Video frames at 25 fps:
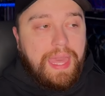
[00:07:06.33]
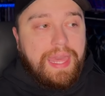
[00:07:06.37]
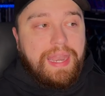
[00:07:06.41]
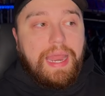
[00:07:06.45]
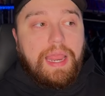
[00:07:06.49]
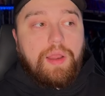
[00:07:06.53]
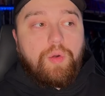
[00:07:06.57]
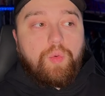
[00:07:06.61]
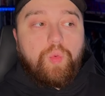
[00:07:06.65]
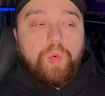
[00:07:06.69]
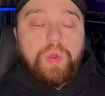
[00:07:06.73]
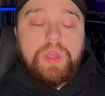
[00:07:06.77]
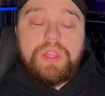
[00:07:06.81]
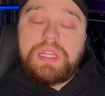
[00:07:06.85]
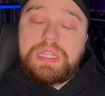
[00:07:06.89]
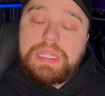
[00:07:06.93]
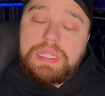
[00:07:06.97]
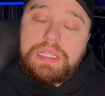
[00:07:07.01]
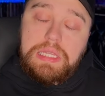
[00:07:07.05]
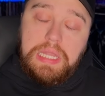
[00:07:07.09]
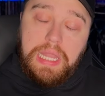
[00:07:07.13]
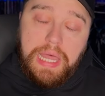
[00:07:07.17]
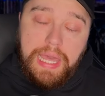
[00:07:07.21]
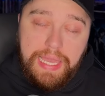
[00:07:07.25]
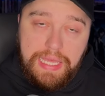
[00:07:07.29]
And I really
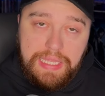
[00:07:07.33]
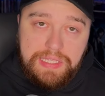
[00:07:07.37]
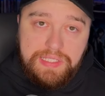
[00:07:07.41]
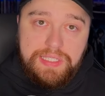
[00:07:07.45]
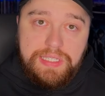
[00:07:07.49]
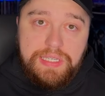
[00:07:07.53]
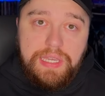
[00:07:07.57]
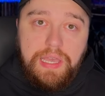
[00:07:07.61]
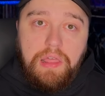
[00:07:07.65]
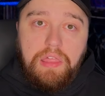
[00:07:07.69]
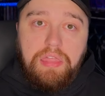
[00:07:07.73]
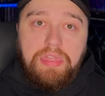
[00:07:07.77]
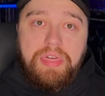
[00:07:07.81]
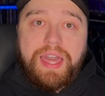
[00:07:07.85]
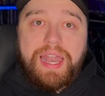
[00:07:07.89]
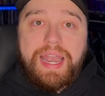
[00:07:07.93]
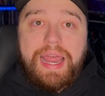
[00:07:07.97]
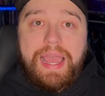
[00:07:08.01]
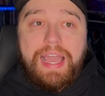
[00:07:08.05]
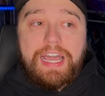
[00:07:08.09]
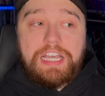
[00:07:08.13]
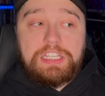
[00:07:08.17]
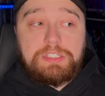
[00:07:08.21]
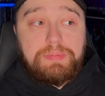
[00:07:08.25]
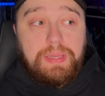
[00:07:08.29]
liked that
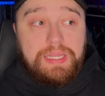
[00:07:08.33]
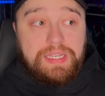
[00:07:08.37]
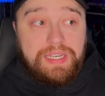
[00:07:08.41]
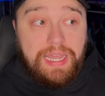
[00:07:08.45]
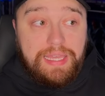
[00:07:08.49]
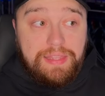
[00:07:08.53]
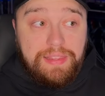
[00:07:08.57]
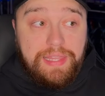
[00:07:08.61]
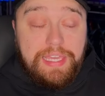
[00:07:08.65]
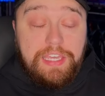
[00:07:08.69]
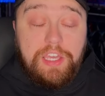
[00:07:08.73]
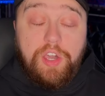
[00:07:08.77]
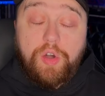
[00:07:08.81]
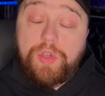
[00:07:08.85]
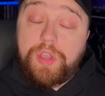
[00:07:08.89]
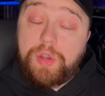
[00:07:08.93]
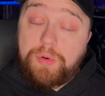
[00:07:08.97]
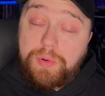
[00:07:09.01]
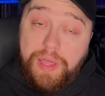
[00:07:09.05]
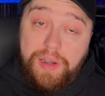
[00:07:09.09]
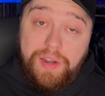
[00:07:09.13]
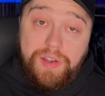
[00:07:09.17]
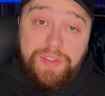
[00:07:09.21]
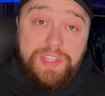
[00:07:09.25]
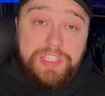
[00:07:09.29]
aspect. I like going
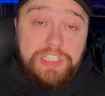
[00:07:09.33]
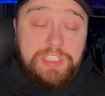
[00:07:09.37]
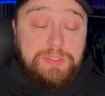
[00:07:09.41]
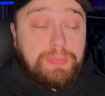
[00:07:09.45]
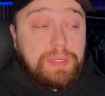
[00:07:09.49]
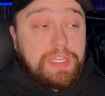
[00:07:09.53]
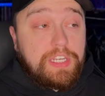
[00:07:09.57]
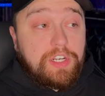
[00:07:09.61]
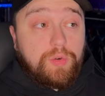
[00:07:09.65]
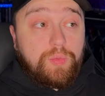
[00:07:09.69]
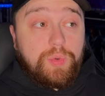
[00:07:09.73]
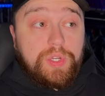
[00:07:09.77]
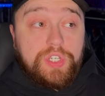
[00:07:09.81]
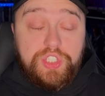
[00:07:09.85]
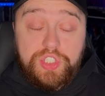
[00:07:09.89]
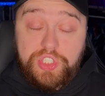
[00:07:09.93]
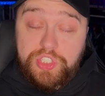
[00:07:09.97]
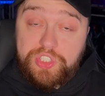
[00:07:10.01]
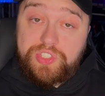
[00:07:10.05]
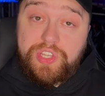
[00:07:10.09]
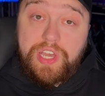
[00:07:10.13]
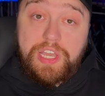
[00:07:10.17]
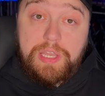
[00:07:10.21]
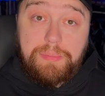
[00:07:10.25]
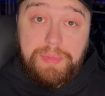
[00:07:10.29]
around on the speeder, which
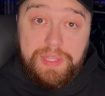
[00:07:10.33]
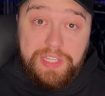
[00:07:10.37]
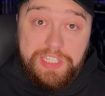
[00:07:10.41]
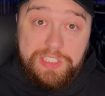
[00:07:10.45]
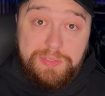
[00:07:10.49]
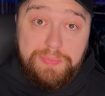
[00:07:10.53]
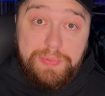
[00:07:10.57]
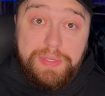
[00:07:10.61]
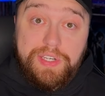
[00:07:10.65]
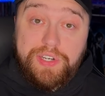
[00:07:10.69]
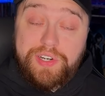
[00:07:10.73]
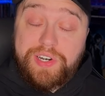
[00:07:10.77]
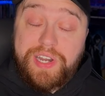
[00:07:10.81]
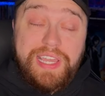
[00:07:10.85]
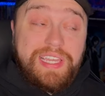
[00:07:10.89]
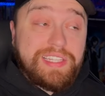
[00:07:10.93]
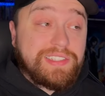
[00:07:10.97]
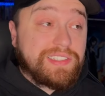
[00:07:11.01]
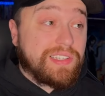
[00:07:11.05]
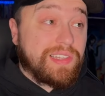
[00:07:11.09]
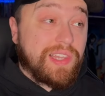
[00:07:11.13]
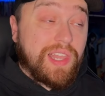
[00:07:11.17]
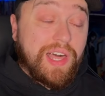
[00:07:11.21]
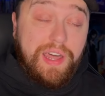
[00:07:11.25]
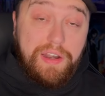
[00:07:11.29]
just talking about the speeder,
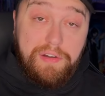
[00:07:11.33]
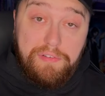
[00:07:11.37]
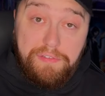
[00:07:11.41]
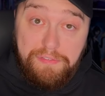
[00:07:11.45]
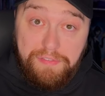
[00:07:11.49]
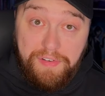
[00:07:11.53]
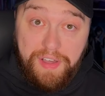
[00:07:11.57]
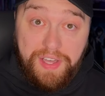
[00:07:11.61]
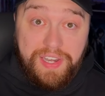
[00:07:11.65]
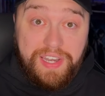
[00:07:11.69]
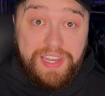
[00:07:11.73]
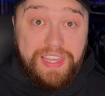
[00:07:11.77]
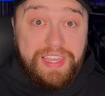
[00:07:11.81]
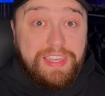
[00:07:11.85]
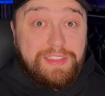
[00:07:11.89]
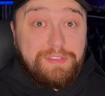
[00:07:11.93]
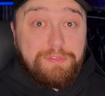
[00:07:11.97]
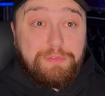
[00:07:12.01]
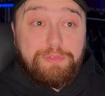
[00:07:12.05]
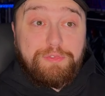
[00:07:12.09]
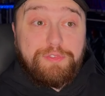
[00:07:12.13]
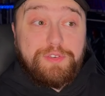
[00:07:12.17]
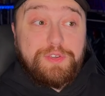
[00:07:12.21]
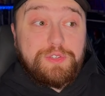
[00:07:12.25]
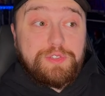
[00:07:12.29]
it's a lot of fun.
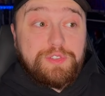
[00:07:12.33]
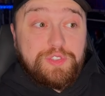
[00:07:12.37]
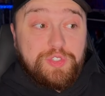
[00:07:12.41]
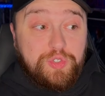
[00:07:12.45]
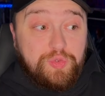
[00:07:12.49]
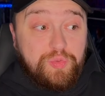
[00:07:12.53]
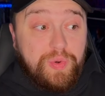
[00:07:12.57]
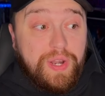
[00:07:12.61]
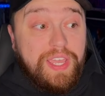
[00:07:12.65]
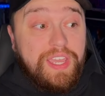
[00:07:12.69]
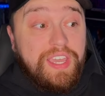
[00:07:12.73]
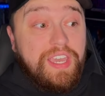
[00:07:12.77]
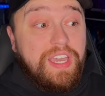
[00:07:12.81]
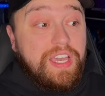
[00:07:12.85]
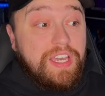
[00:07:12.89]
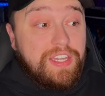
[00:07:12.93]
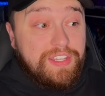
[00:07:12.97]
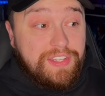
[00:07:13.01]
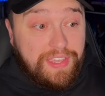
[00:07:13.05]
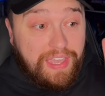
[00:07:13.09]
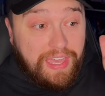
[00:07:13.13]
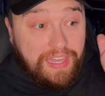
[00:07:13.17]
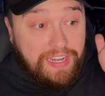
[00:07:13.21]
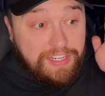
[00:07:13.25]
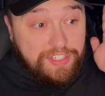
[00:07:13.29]
It feels great
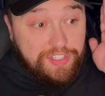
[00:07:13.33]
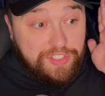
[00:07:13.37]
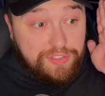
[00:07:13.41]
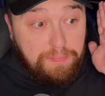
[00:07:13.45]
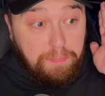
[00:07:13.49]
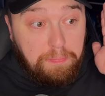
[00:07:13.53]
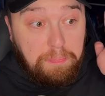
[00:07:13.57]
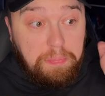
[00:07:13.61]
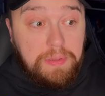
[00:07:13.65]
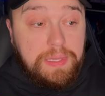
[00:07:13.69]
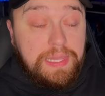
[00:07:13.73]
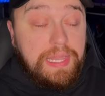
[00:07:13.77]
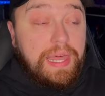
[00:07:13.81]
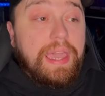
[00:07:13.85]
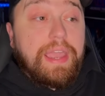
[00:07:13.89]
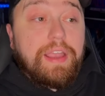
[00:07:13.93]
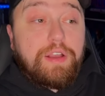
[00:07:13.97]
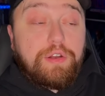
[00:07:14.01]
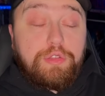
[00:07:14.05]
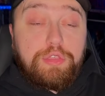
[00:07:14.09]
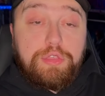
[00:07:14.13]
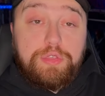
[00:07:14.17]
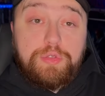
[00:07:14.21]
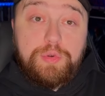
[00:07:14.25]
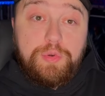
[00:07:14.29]
to kind of just
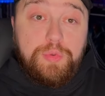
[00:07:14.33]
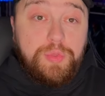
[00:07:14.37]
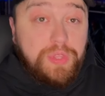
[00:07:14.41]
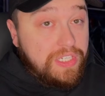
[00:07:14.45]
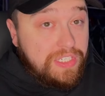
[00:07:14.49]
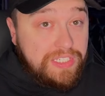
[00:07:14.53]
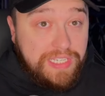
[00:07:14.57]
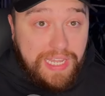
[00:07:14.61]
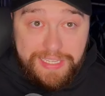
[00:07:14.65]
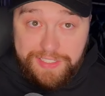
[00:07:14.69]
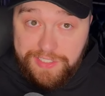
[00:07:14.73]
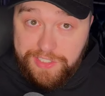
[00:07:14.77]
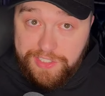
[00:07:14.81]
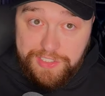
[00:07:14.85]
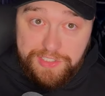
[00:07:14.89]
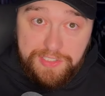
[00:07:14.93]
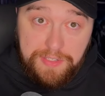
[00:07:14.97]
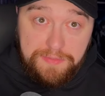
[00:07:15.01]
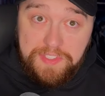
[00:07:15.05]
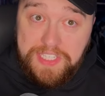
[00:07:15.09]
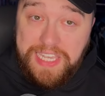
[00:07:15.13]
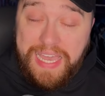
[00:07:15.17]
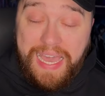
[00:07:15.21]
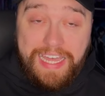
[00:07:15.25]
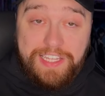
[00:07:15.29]
blare through the deserts
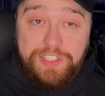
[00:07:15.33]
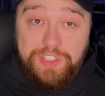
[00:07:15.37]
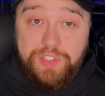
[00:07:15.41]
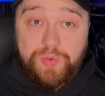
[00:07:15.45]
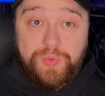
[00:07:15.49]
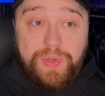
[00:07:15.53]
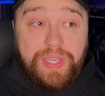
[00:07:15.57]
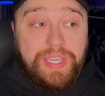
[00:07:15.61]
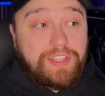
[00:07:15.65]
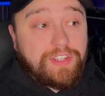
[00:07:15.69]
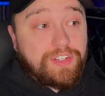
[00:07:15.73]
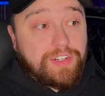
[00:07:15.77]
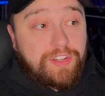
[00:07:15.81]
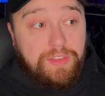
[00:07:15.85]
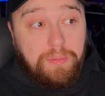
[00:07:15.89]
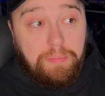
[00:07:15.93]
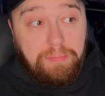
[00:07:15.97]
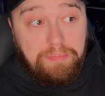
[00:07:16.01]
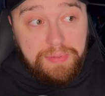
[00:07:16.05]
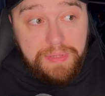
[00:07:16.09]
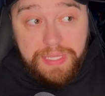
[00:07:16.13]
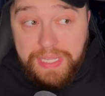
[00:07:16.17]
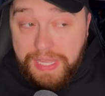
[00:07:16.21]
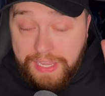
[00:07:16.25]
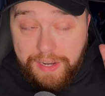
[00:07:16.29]
of Tatooine or the
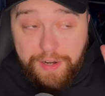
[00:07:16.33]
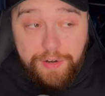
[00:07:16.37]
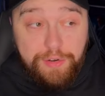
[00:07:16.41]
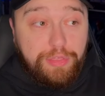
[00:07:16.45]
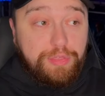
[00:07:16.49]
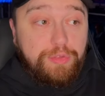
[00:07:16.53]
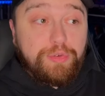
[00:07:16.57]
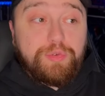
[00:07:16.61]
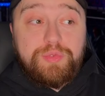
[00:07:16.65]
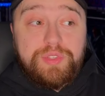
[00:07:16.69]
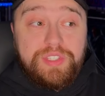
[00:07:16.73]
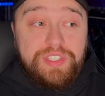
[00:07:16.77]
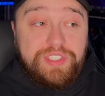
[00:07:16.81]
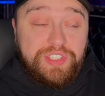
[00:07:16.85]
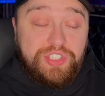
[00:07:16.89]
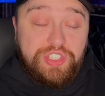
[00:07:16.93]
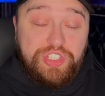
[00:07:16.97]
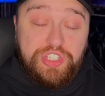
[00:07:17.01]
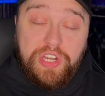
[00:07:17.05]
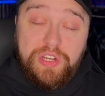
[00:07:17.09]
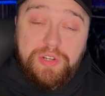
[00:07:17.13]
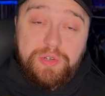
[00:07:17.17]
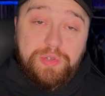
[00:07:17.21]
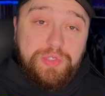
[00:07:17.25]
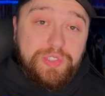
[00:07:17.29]
blare through this
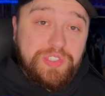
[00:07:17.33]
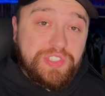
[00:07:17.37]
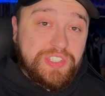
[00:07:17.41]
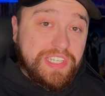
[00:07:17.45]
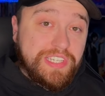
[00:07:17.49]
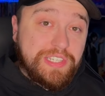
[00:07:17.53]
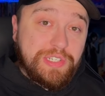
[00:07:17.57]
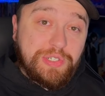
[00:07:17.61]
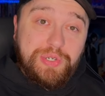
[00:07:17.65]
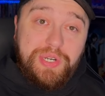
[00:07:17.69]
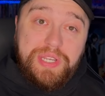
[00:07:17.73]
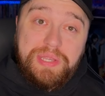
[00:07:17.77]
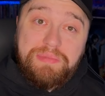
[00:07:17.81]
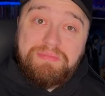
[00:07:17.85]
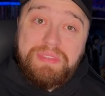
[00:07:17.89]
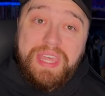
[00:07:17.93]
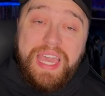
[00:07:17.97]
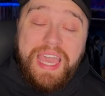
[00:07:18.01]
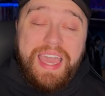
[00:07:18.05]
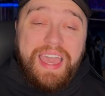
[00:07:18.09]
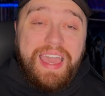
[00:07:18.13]
jungle scenery.